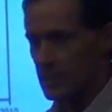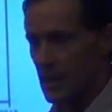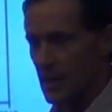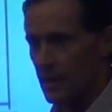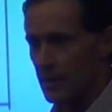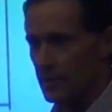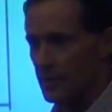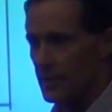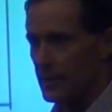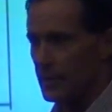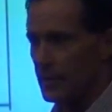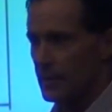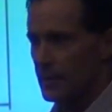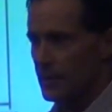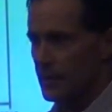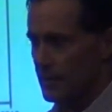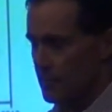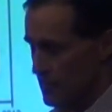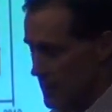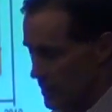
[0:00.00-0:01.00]
said,
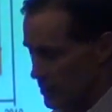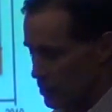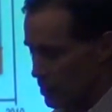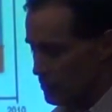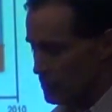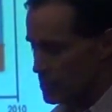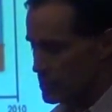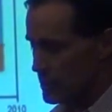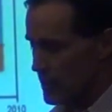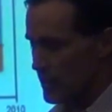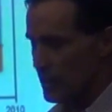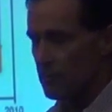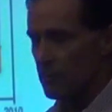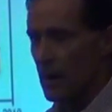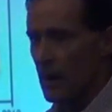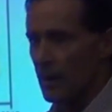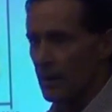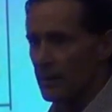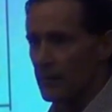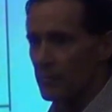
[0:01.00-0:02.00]
make no mistake
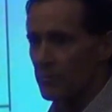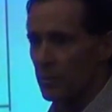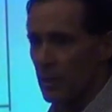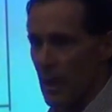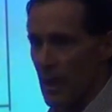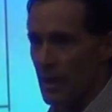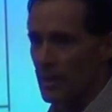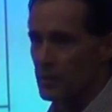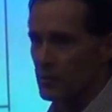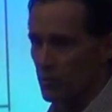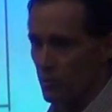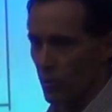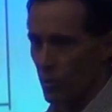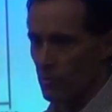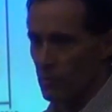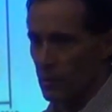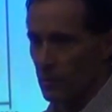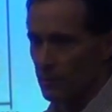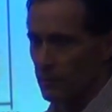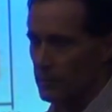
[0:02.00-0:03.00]
about it, the planet is
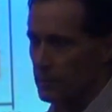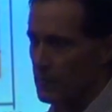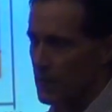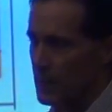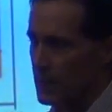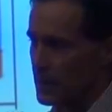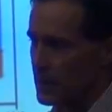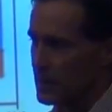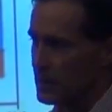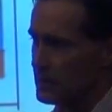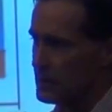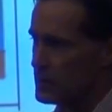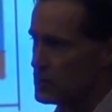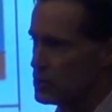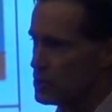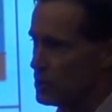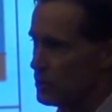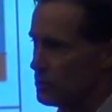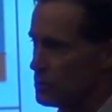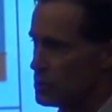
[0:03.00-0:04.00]
warming. And any of
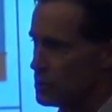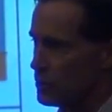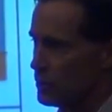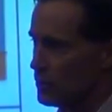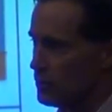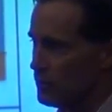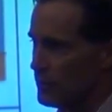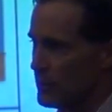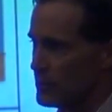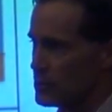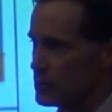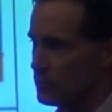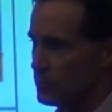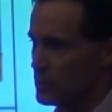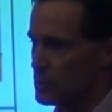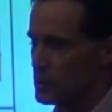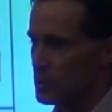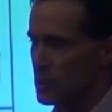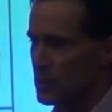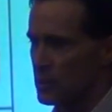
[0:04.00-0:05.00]
these geoengineered events that
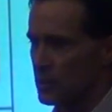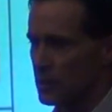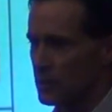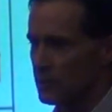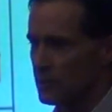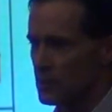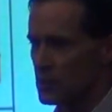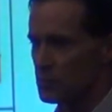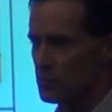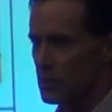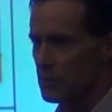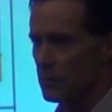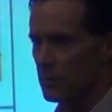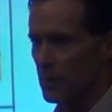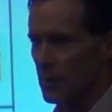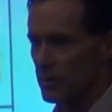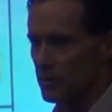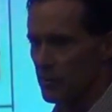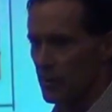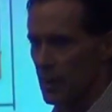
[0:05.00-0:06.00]
we see that convince
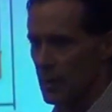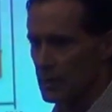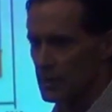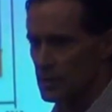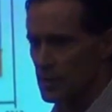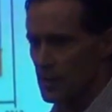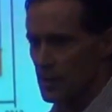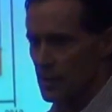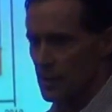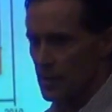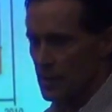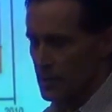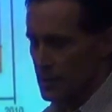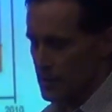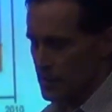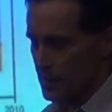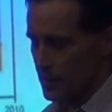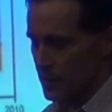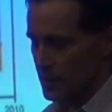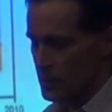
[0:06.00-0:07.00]
people otherwise
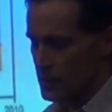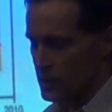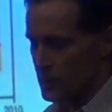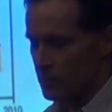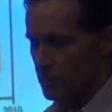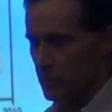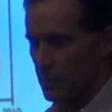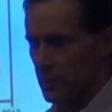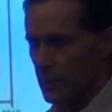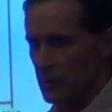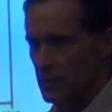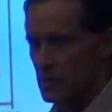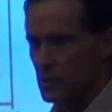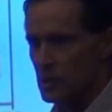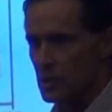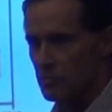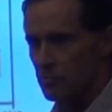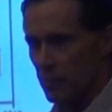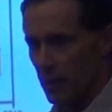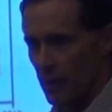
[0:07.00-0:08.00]
are simply
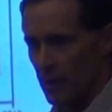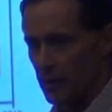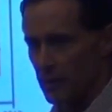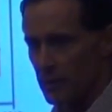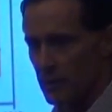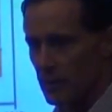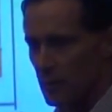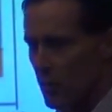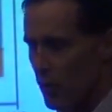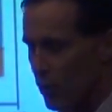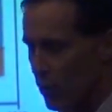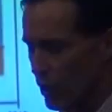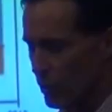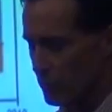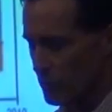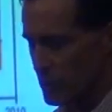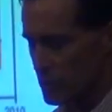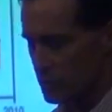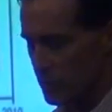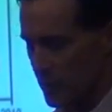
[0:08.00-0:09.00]
spun,
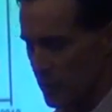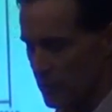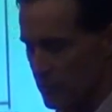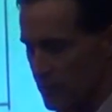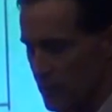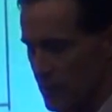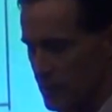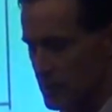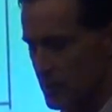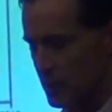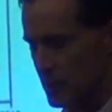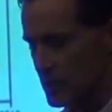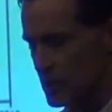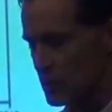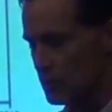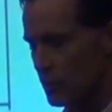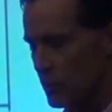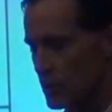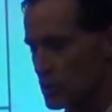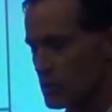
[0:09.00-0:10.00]
horribly spun events. And
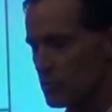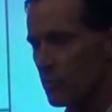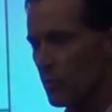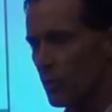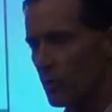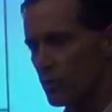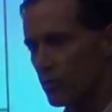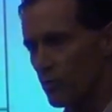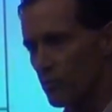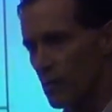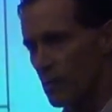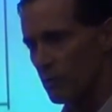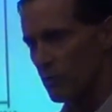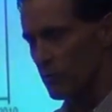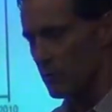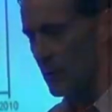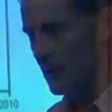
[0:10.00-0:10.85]
this is what it's important to remember